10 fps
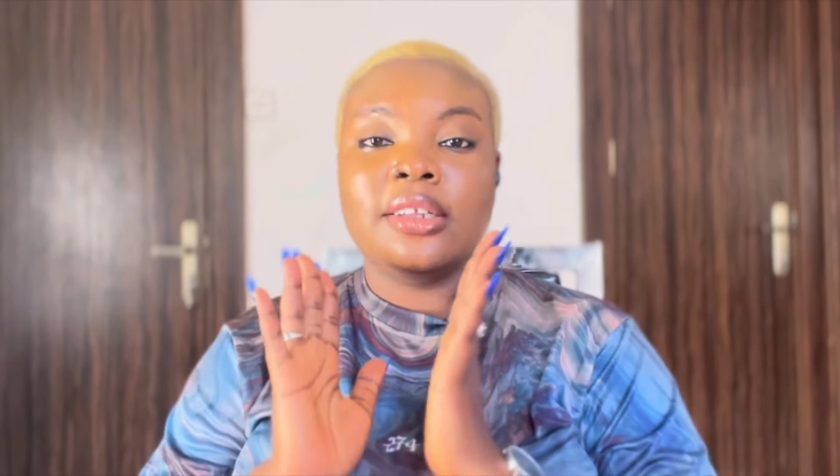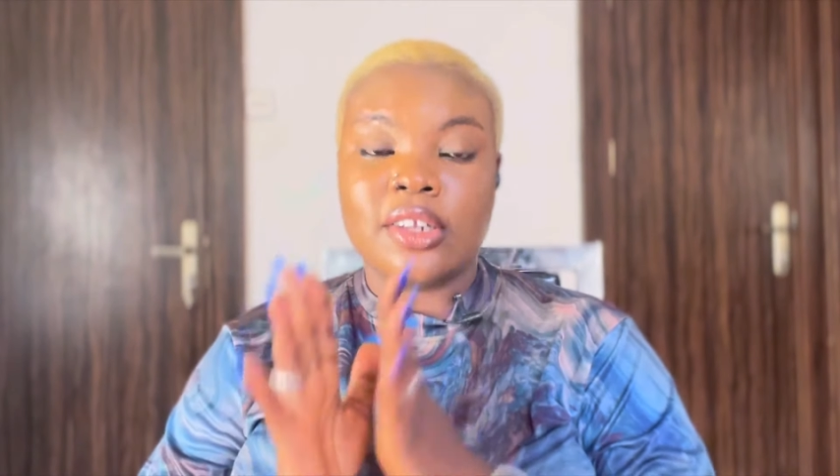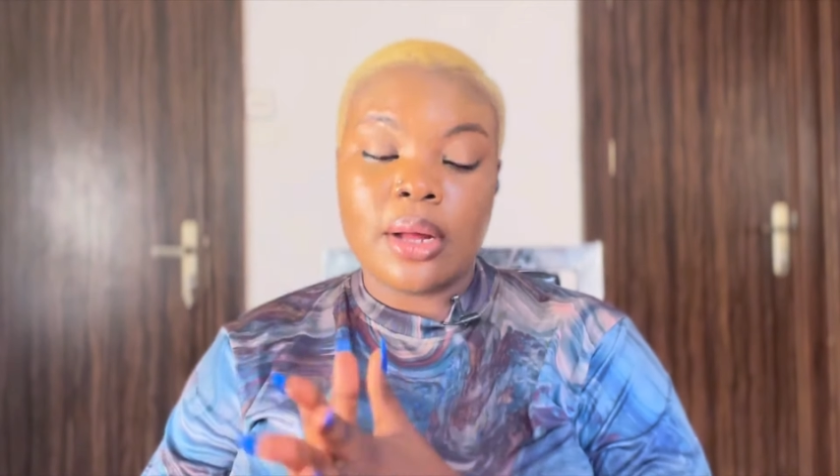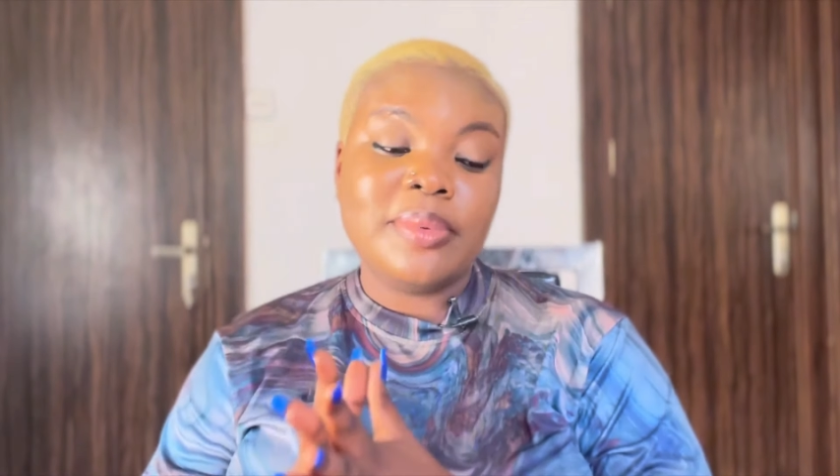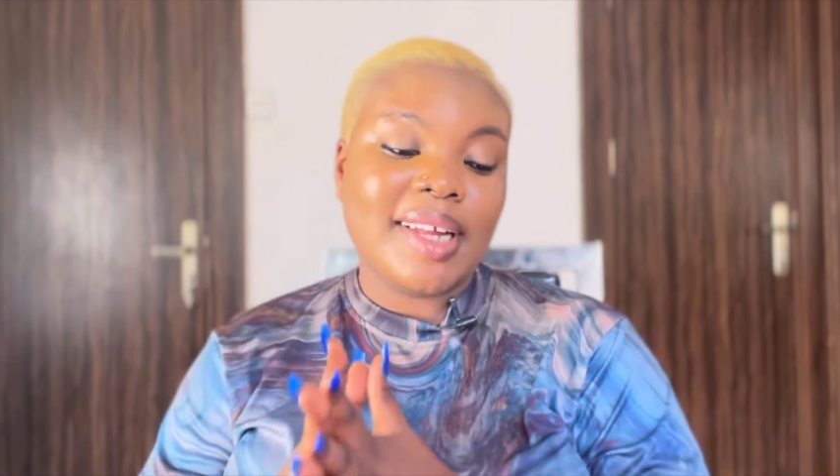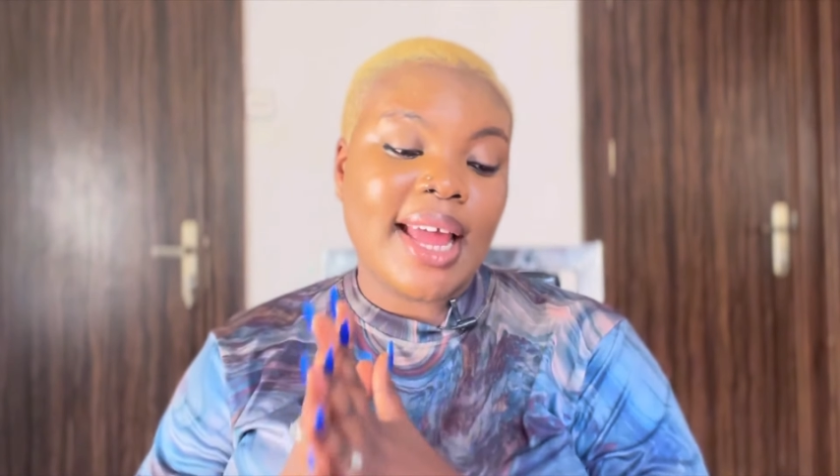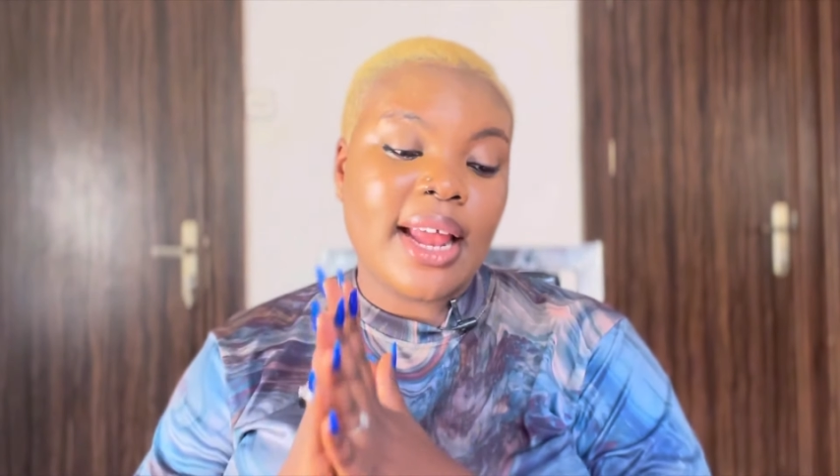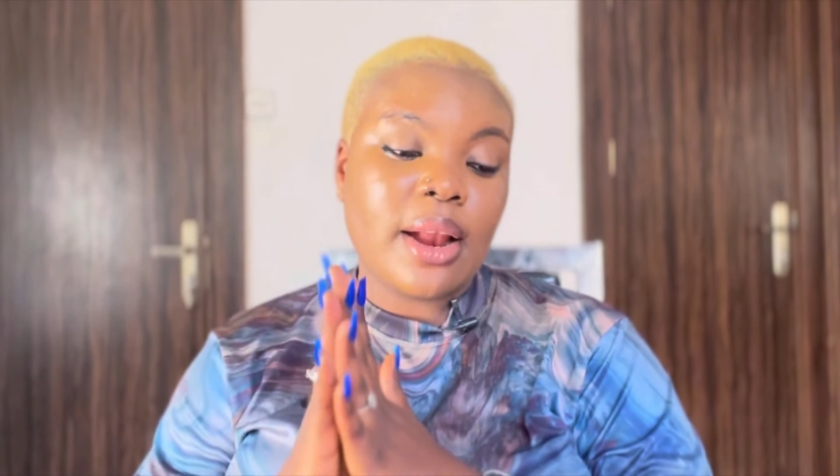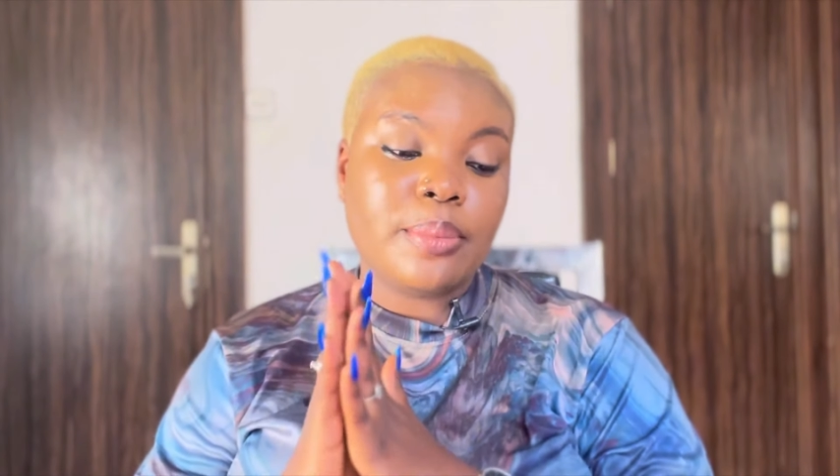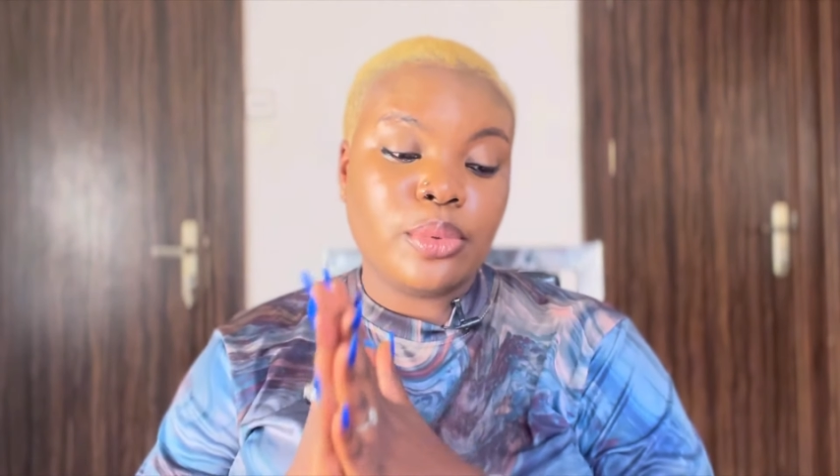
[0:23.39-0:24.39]
top
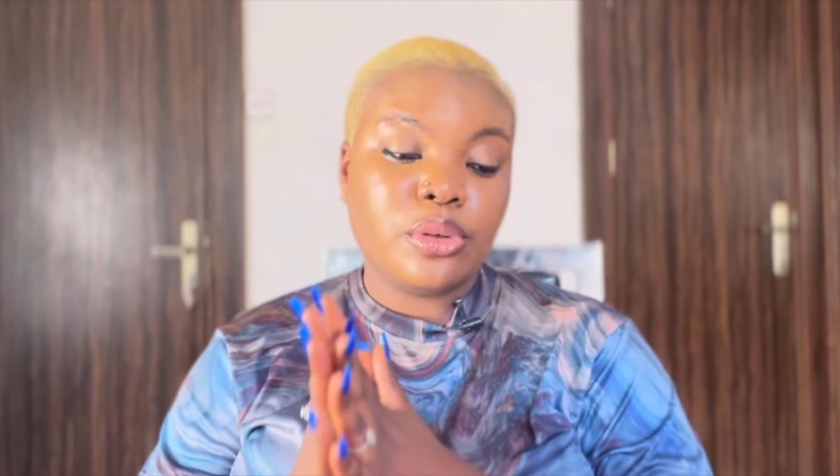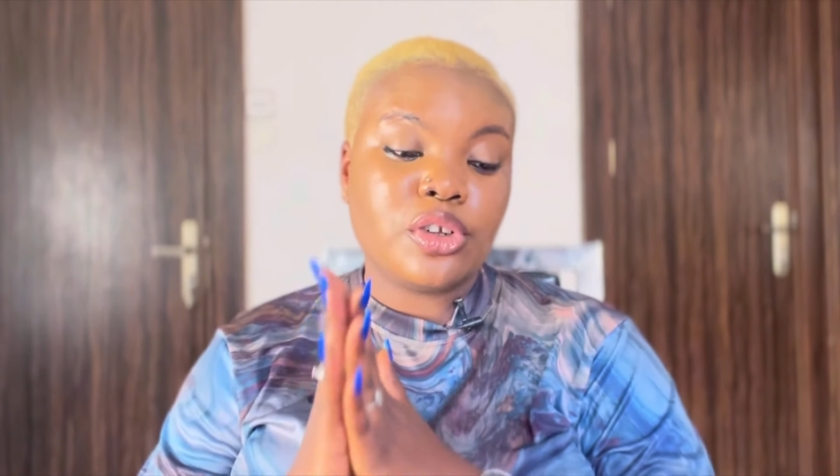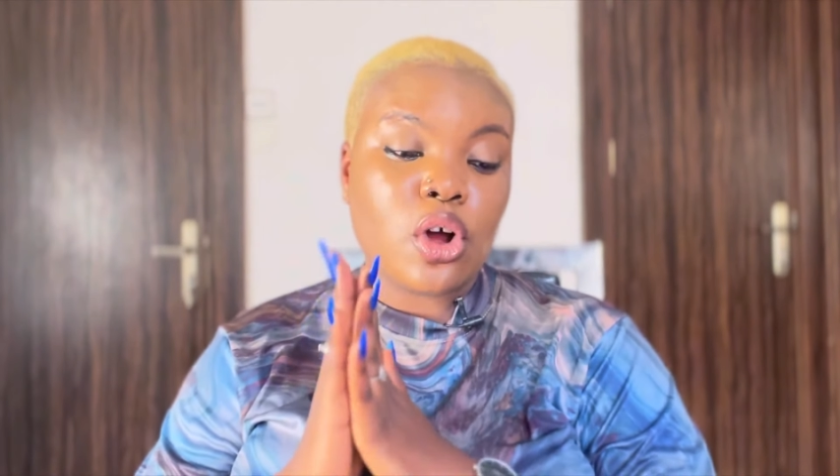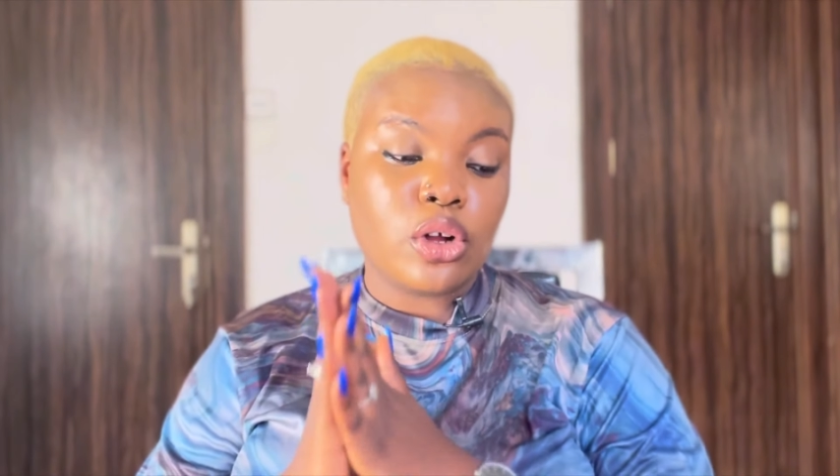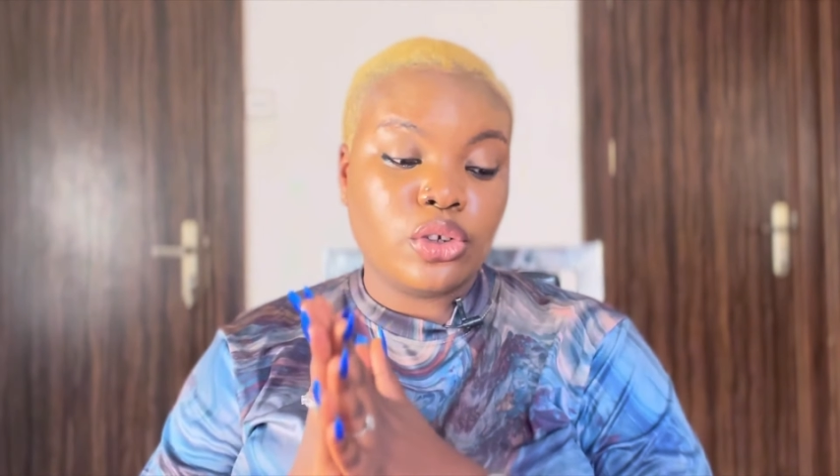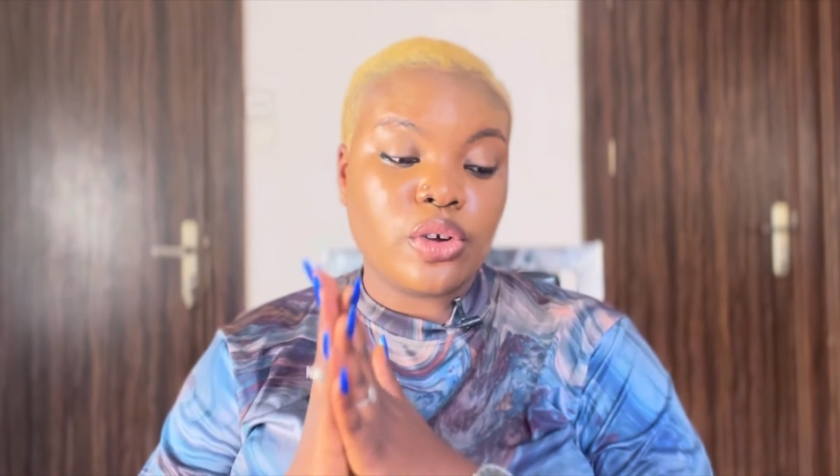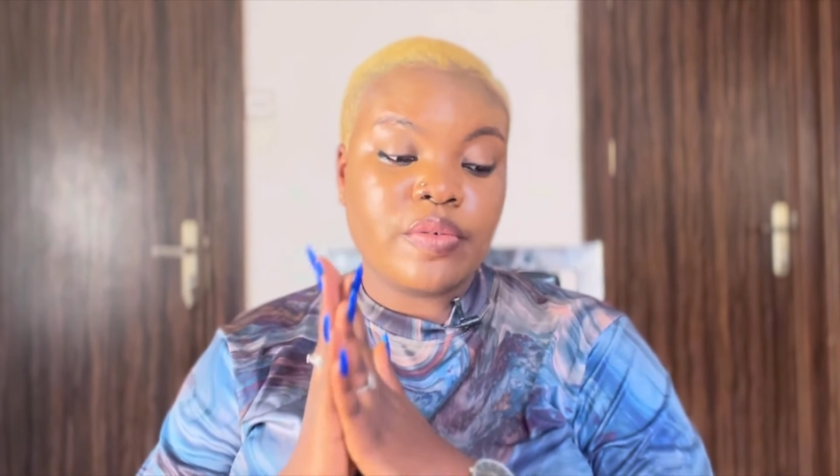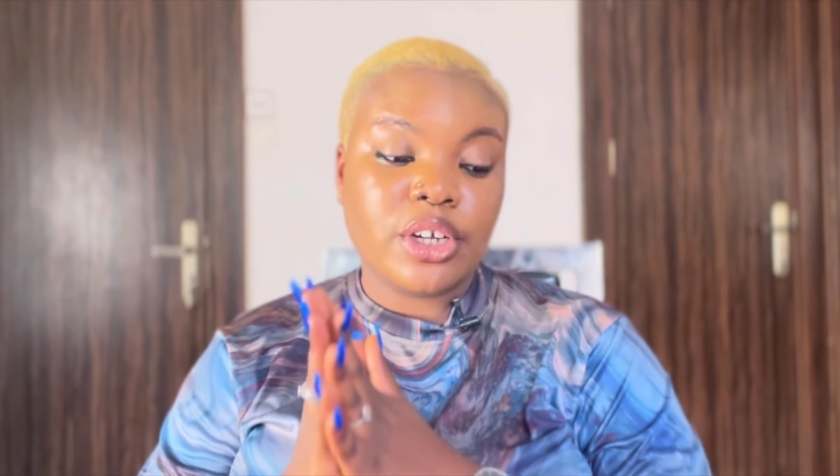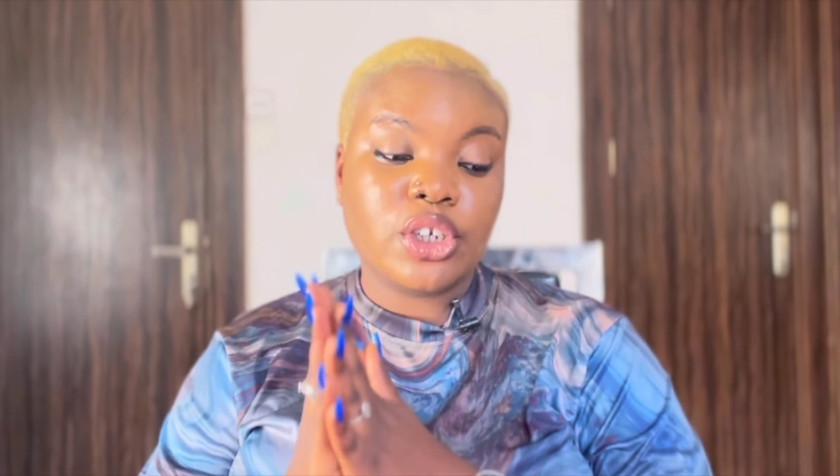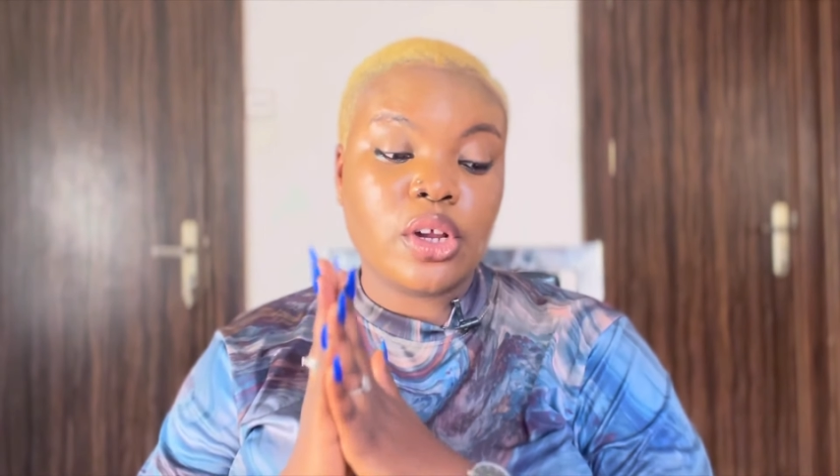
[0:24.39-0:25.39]
10 most
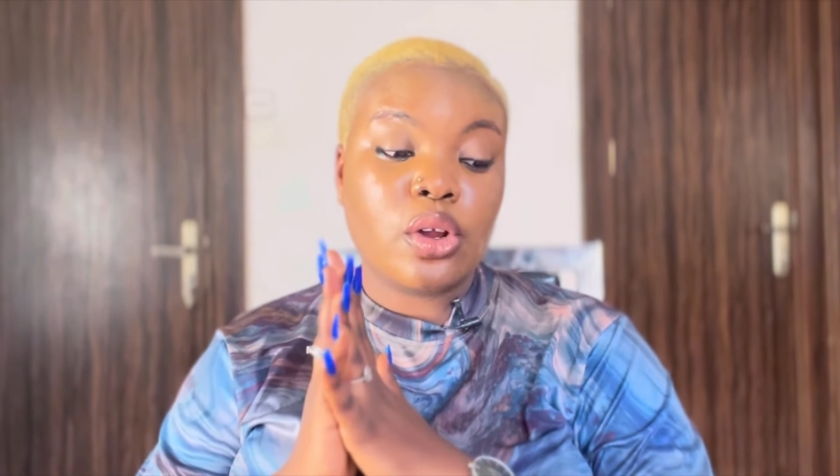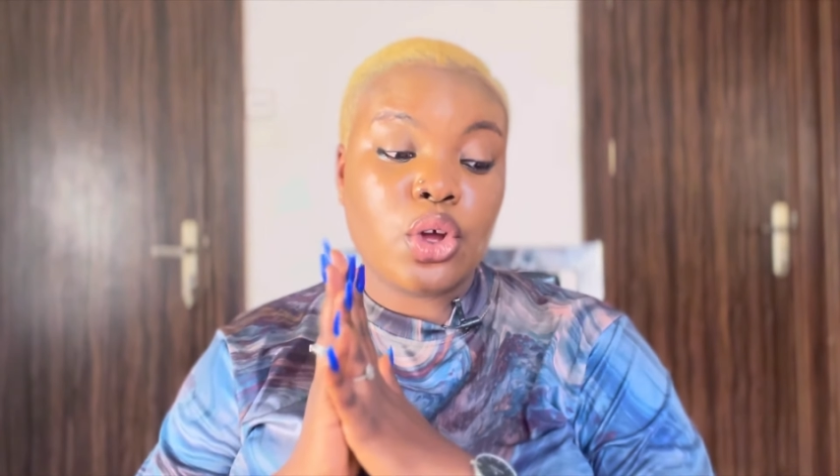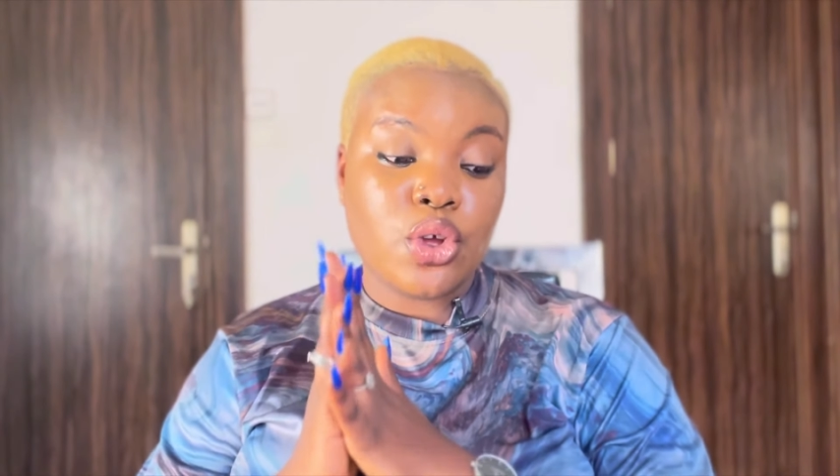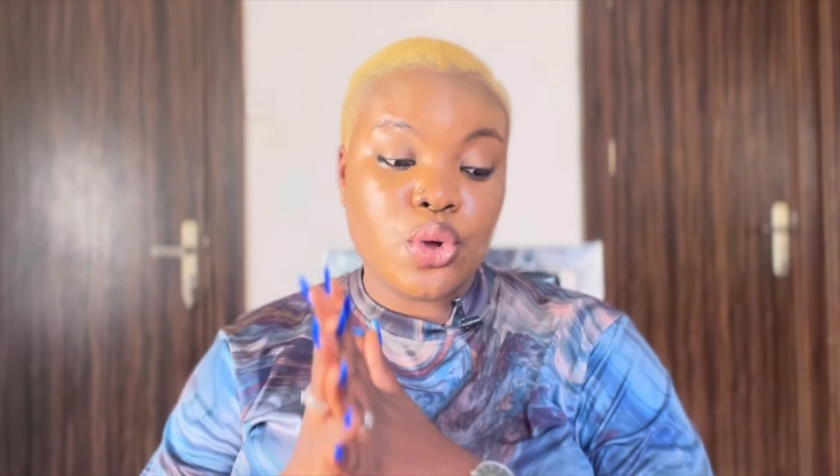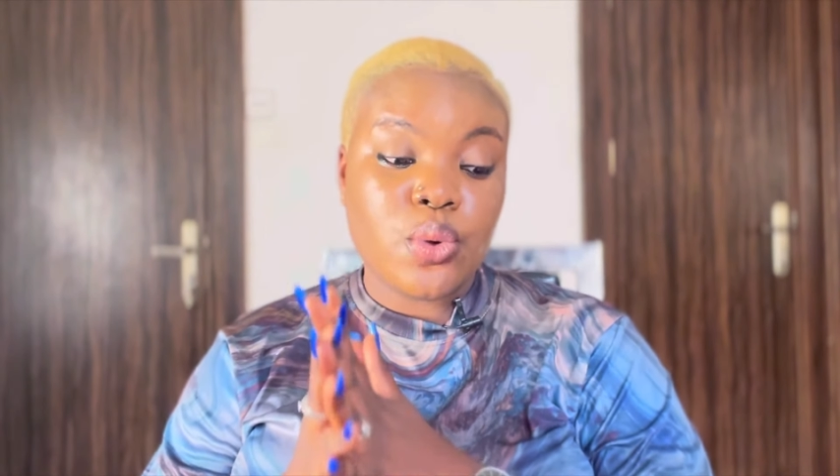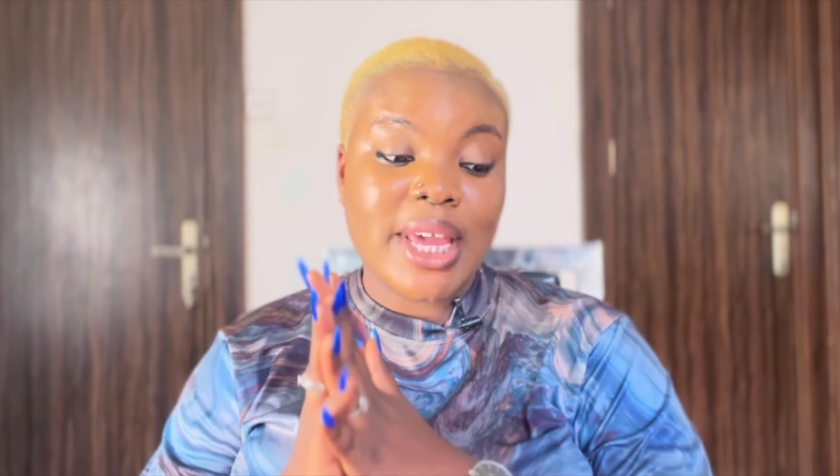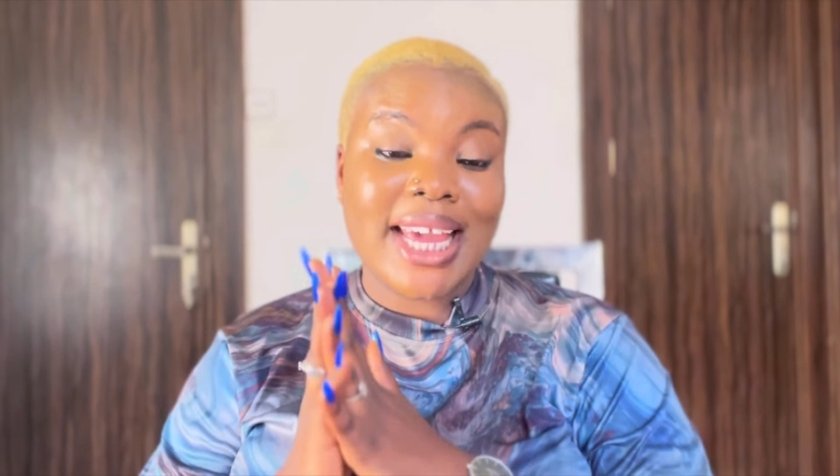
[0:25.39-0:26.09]
controversial uk